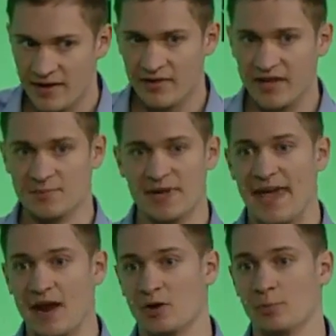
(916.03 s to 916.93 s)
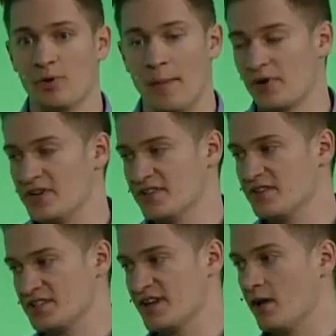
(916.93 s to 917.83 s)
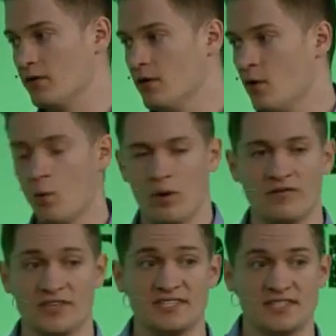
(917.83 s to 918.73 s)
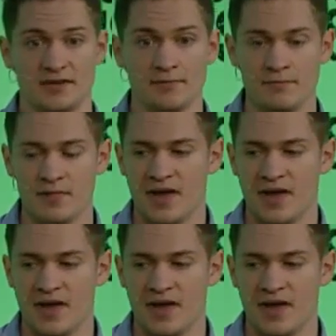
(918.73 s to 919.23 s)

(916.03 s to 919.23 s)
these mechanical properties of the cell or of the system,